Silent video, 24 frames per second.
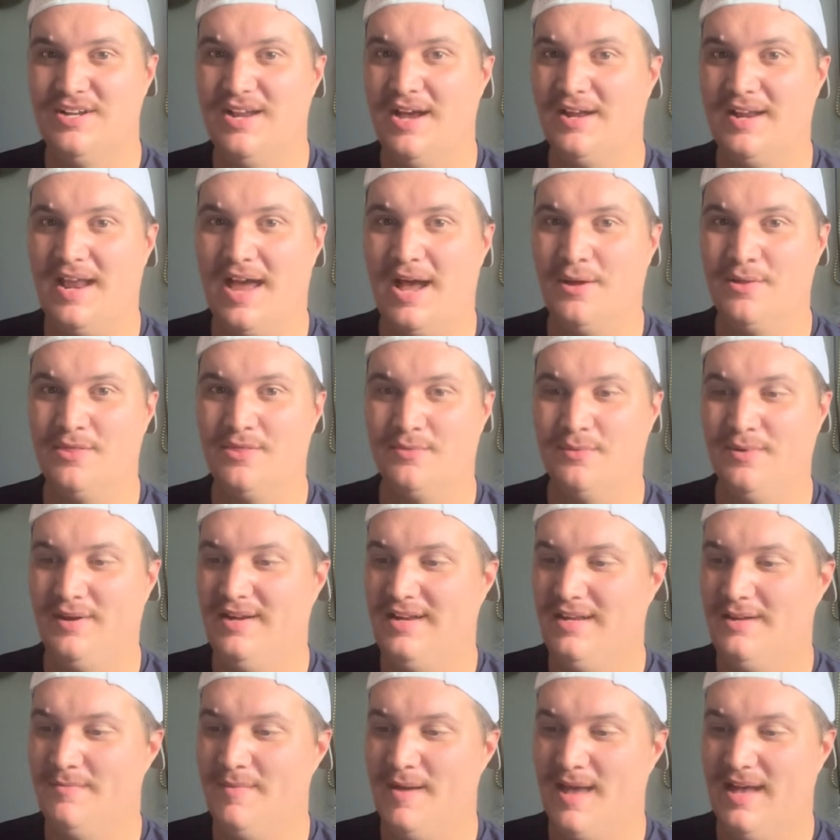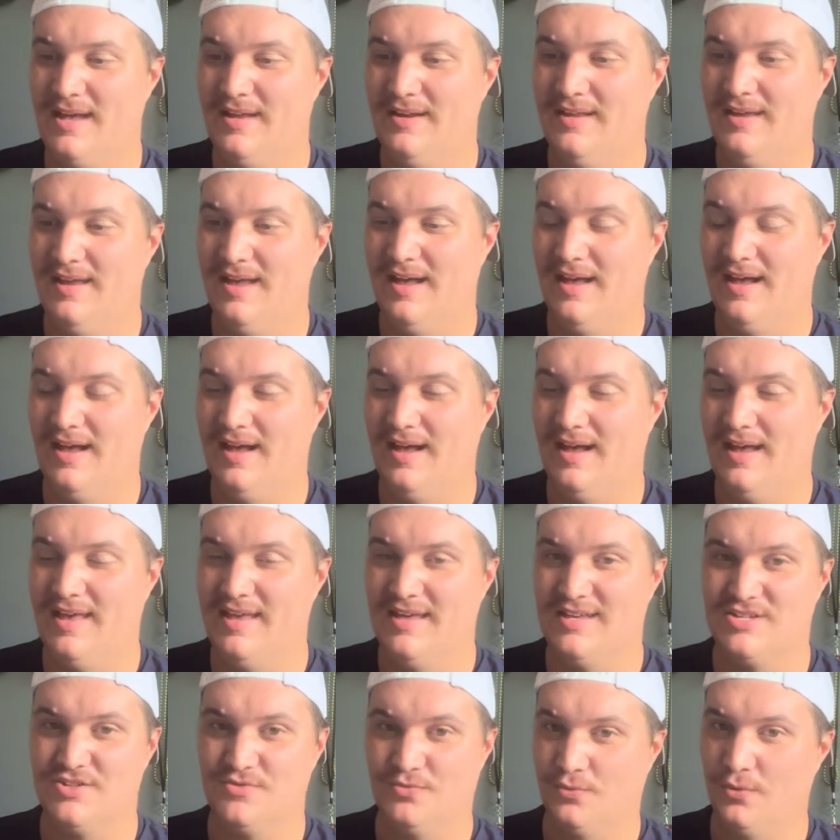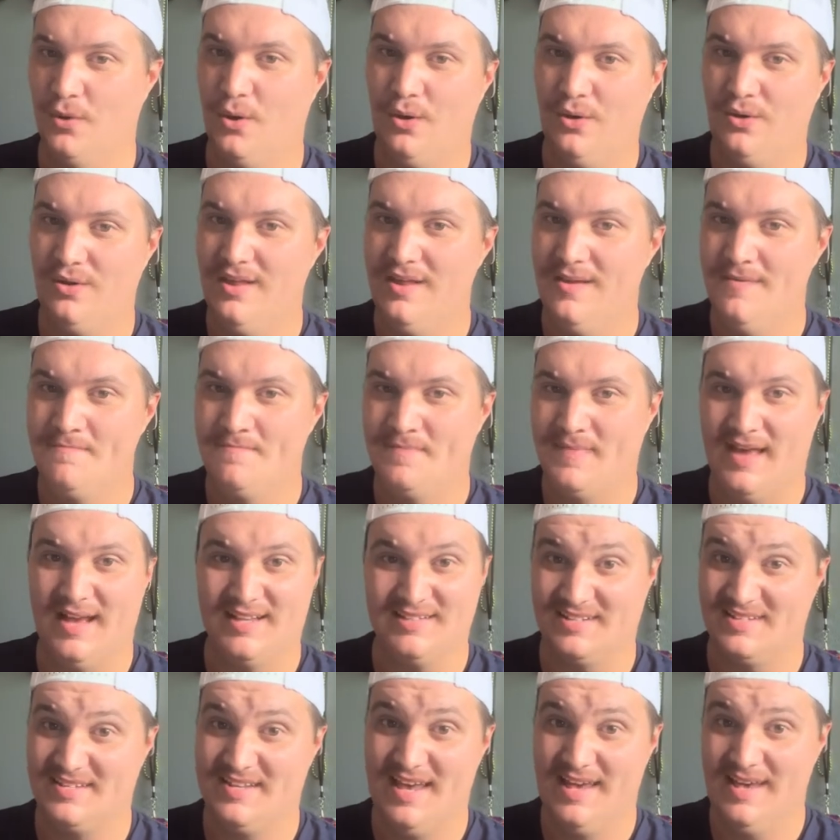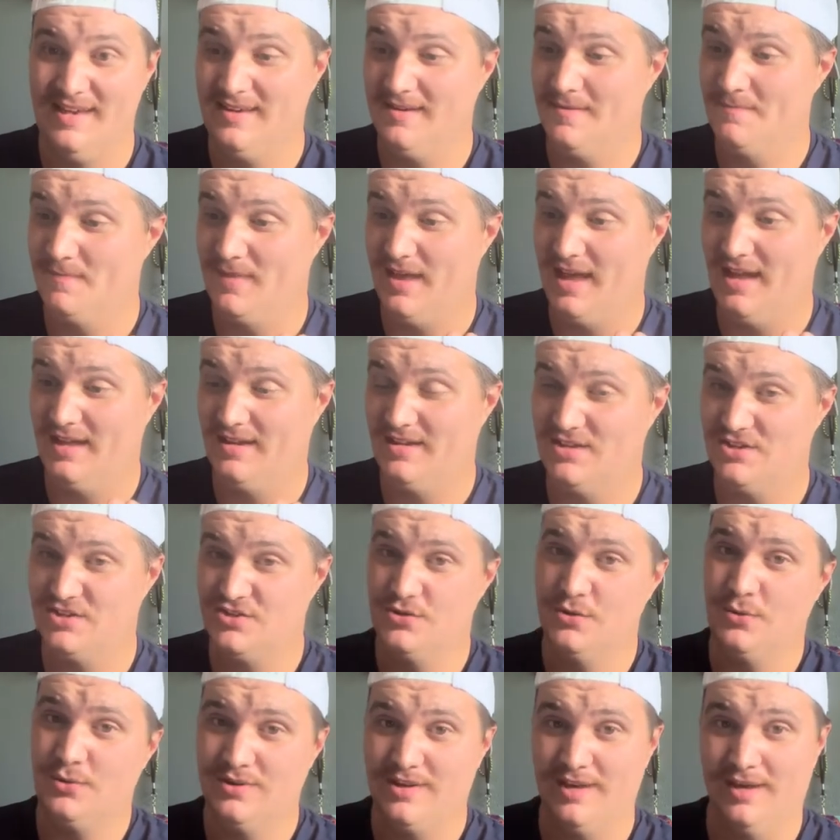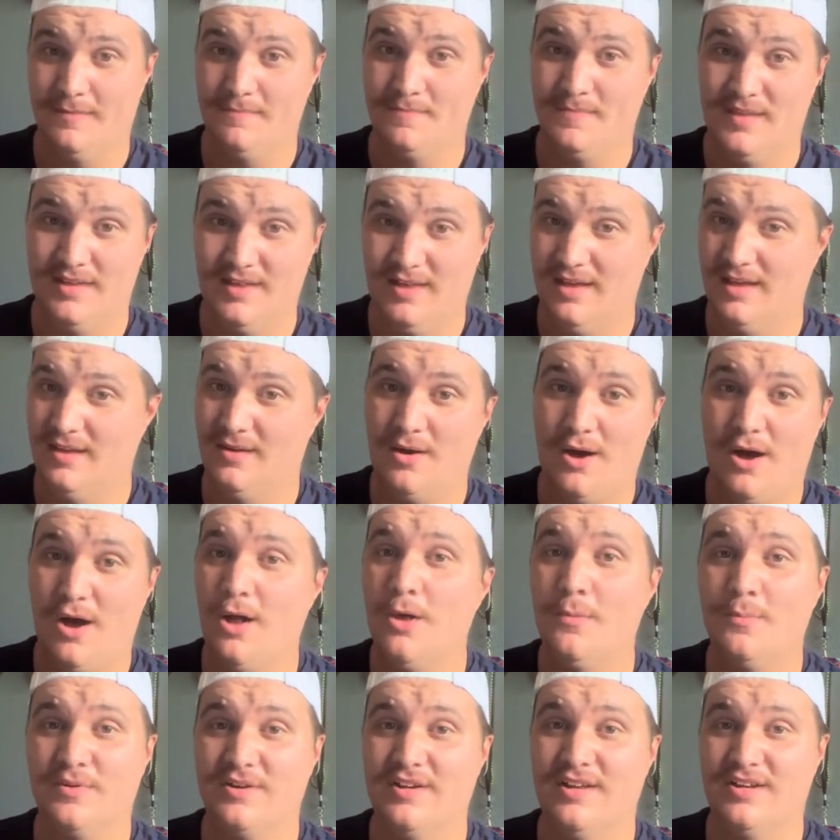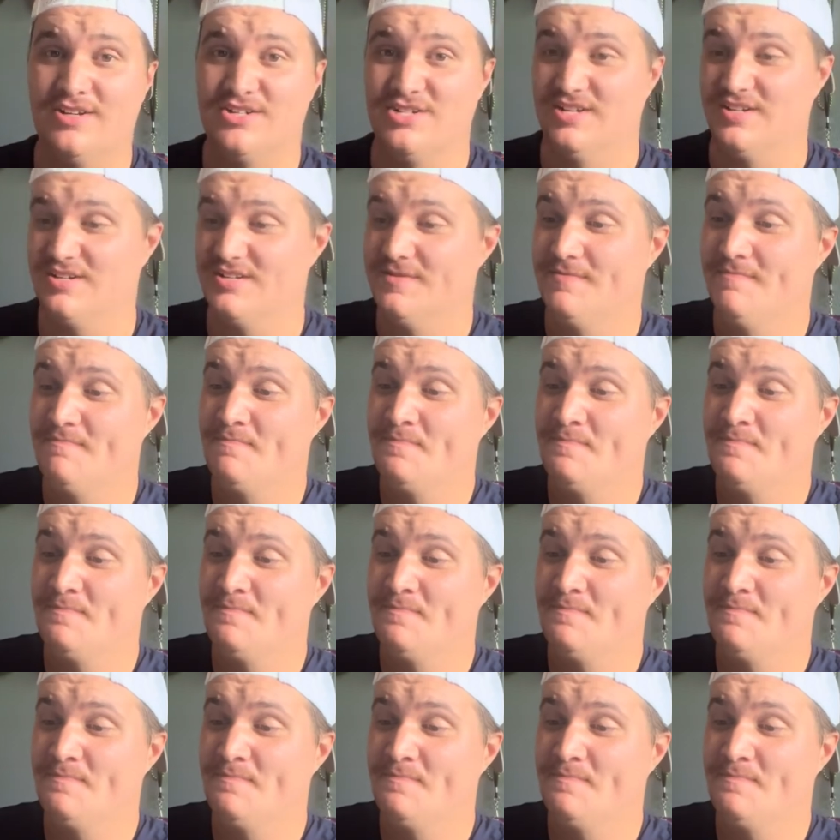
how 3D Man, his role as a tank, and his toolkit, all predictions.